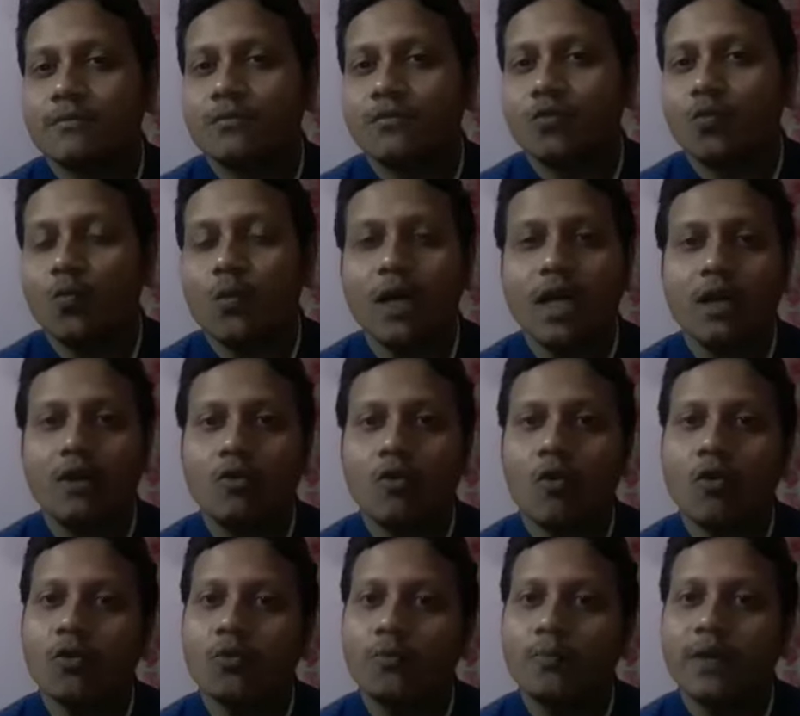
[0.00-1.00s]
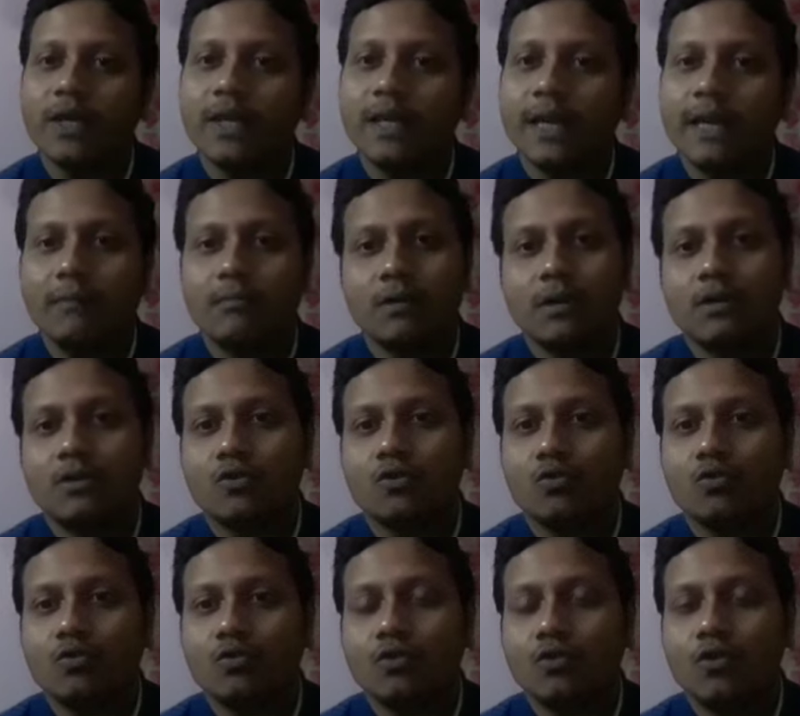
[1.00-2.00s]
will not be able
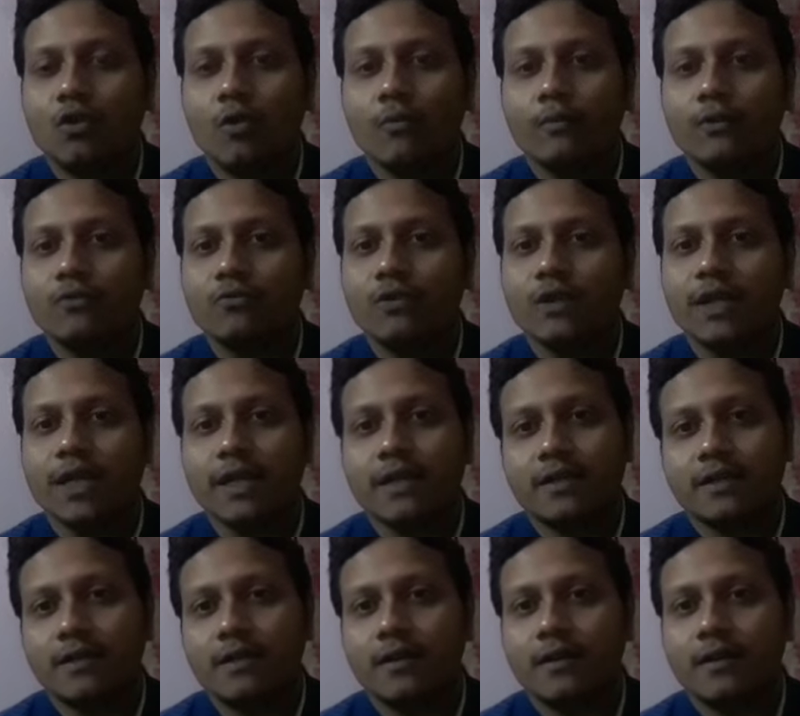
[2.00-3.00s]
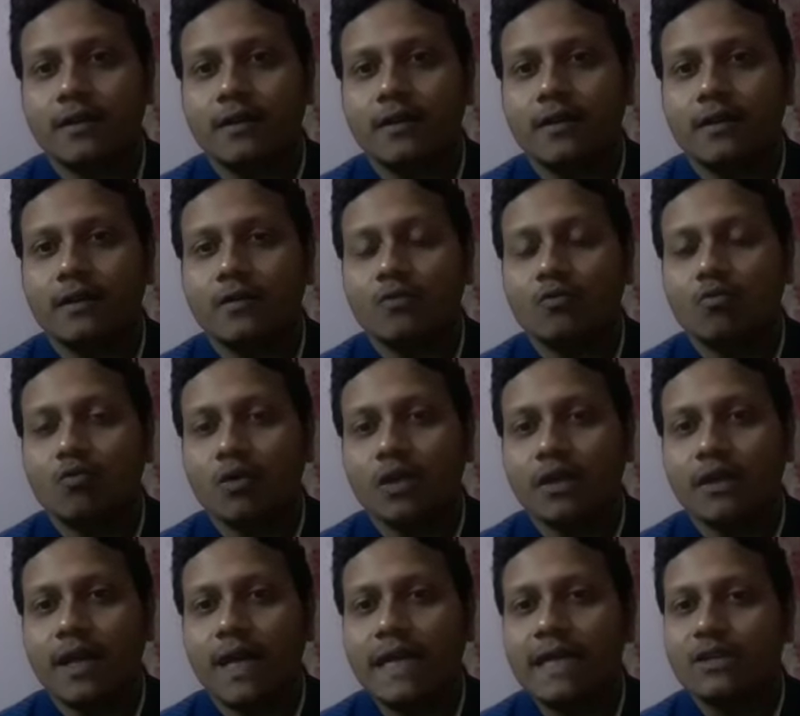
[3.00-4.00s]
to communicate with
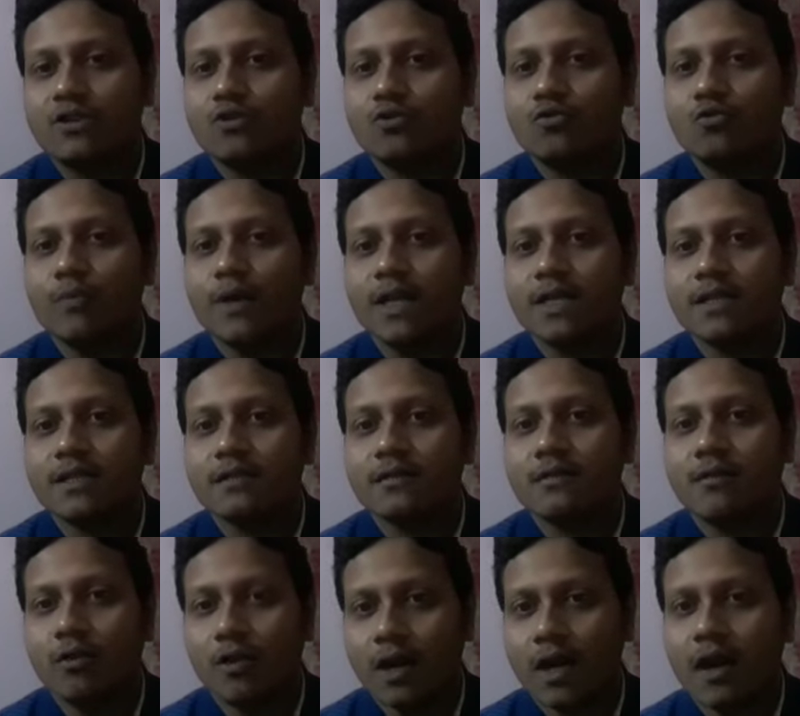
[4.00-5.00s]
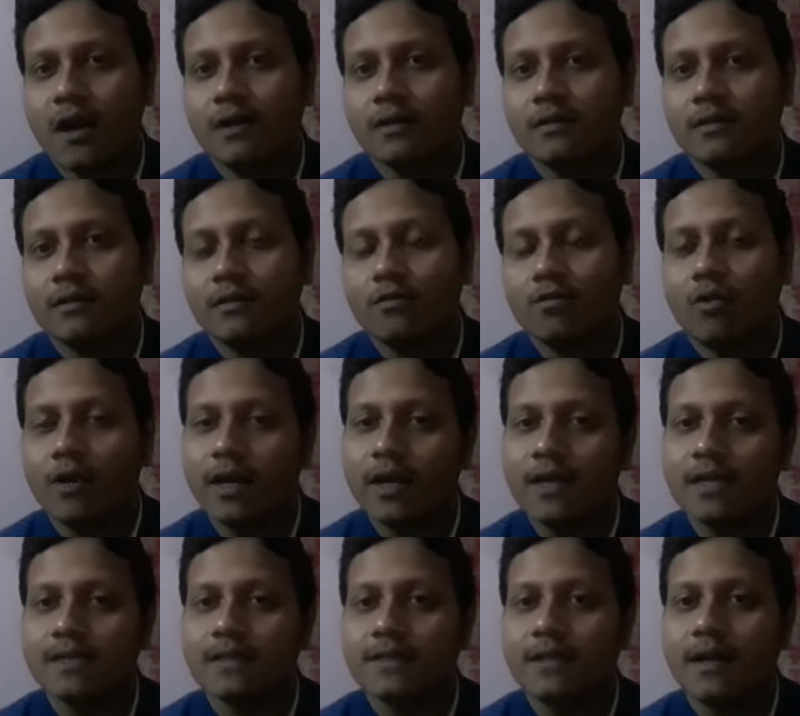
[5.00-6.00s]
the instruments on Earth,
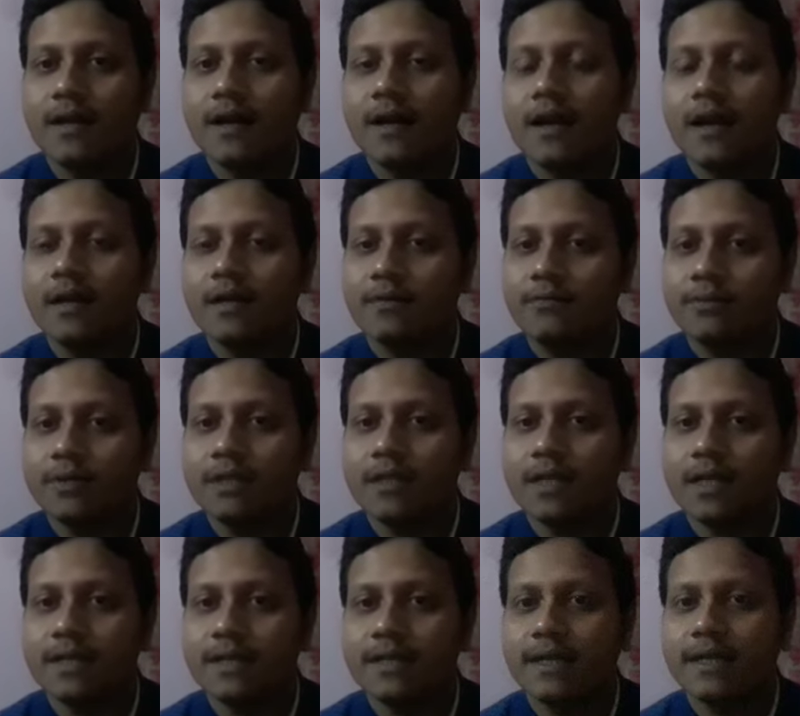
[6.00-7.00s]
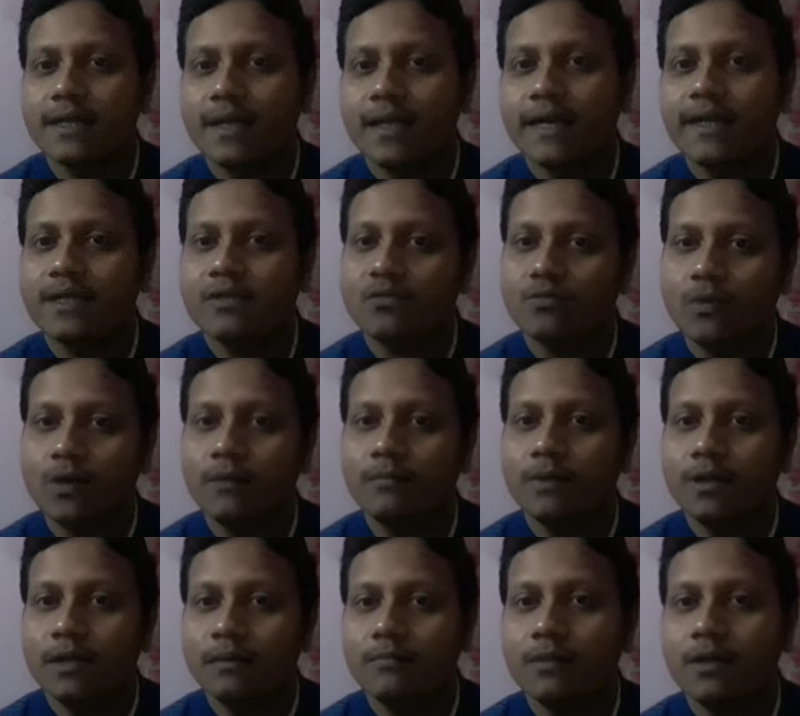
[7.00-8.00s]
whereas the artificial satellites will
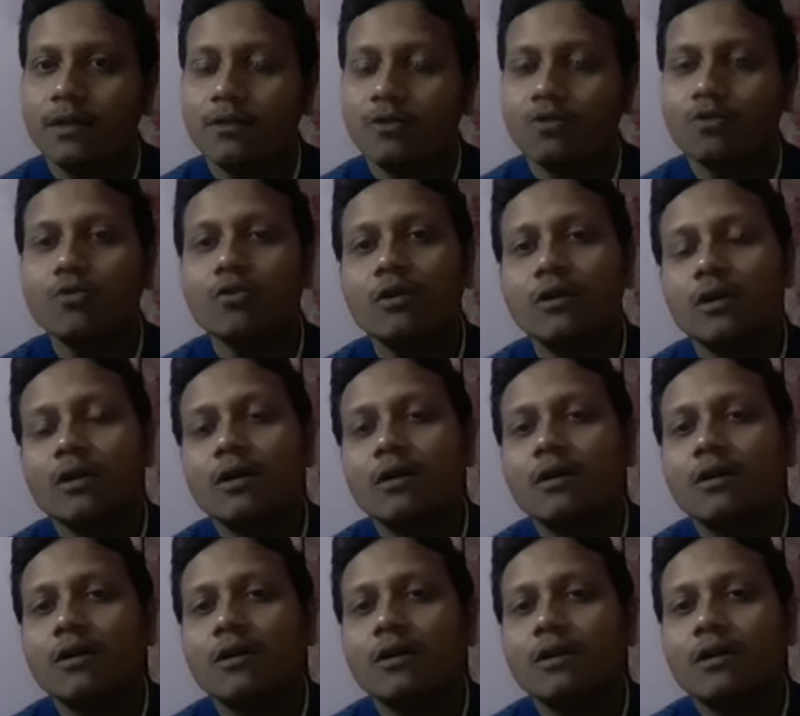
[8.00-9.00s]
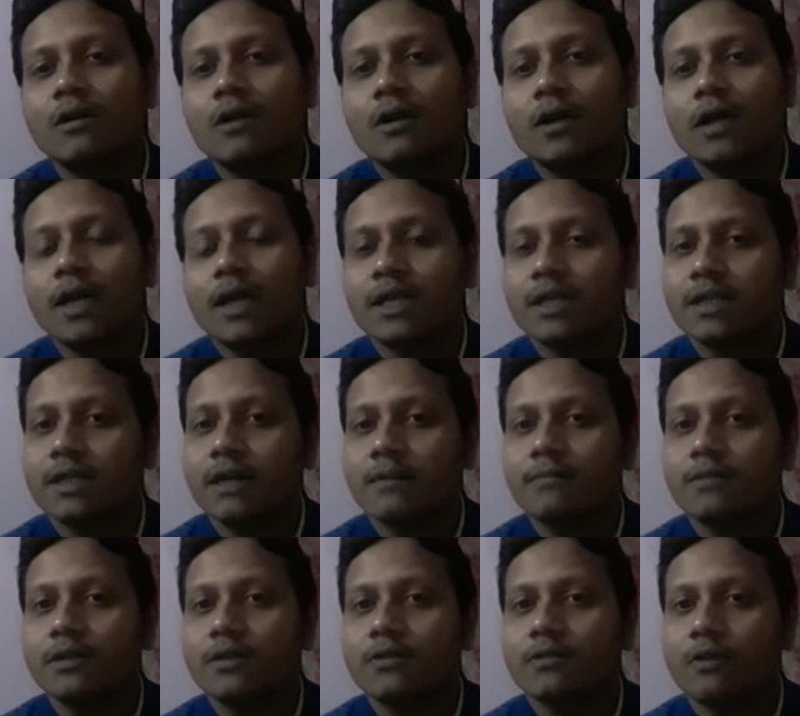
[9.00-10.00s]
be able to
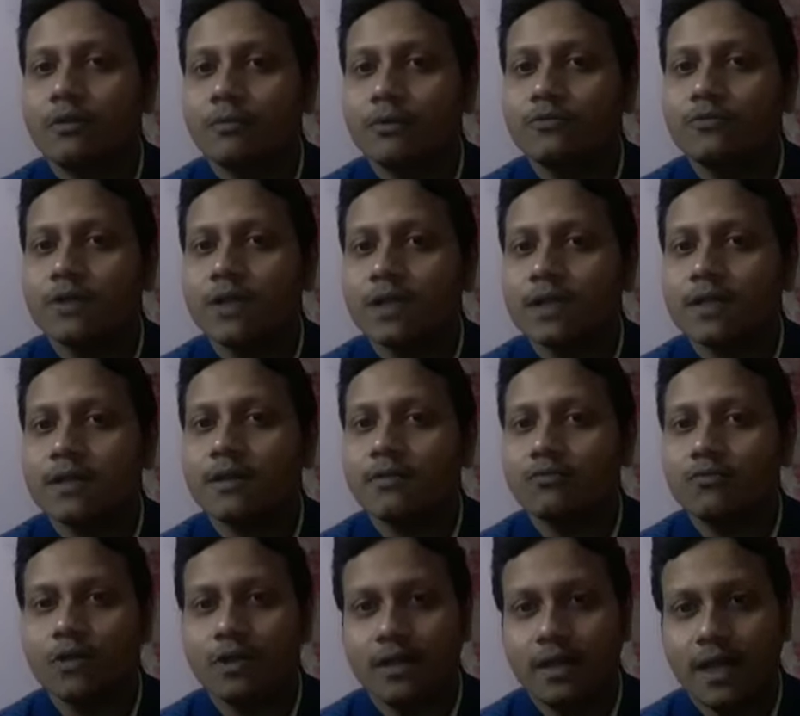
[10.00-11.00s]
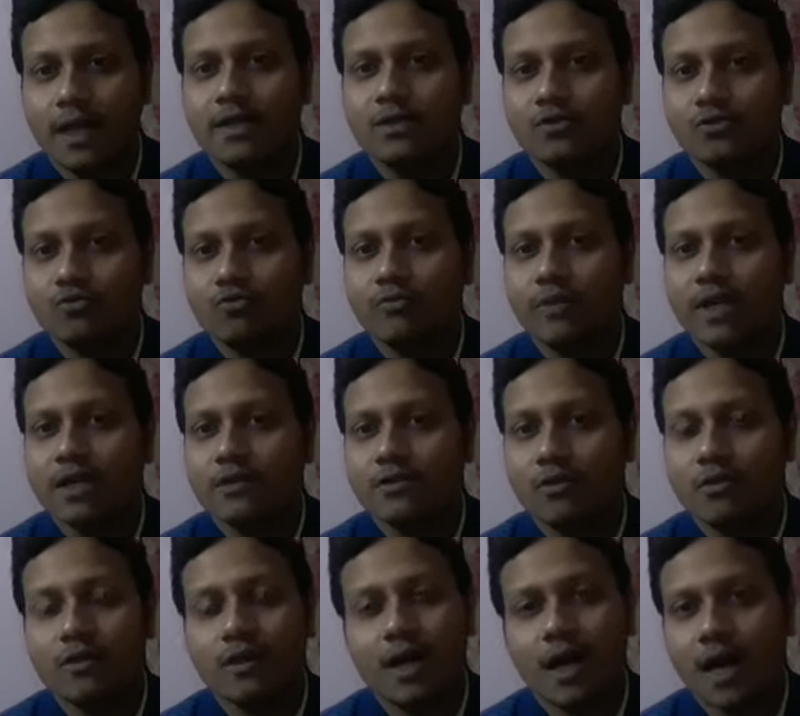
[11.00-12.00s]
establish communication with the instruments
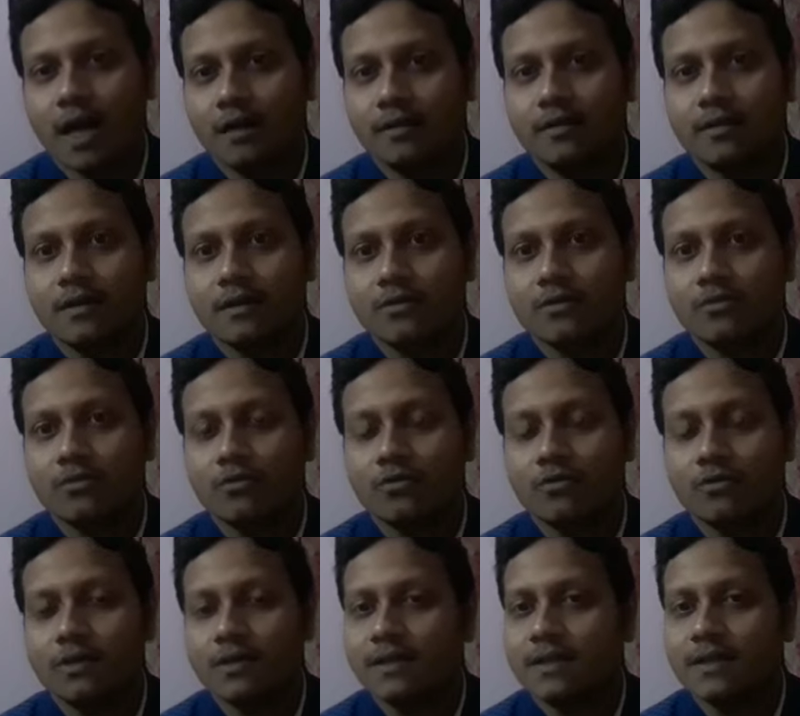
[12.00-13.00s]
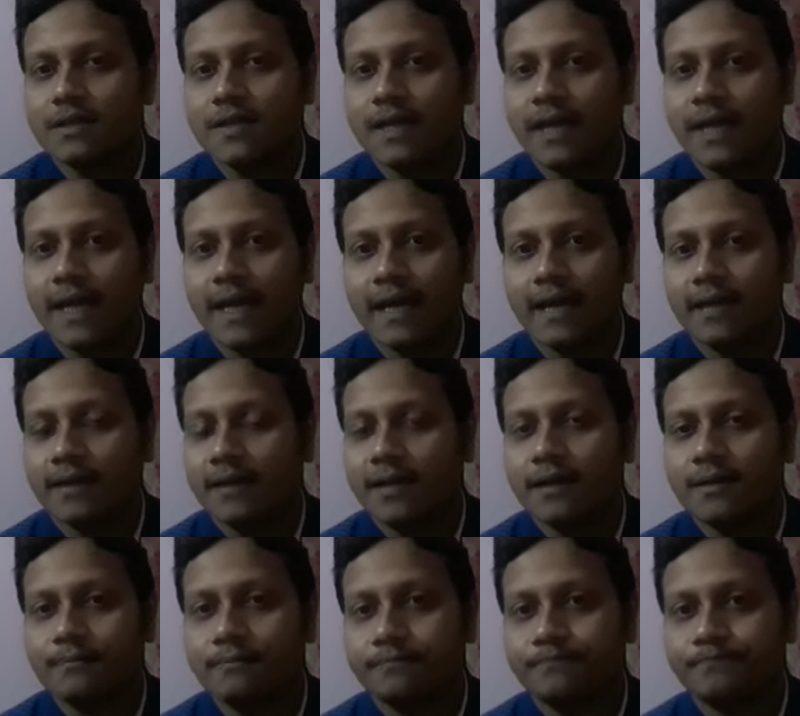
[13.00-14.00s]
on Earth. So this is
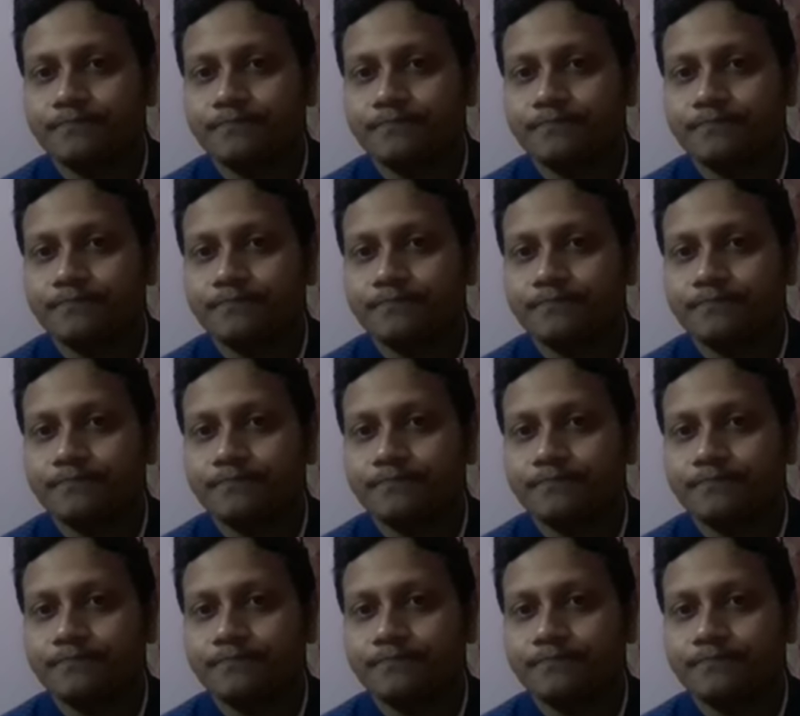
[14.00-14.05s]
another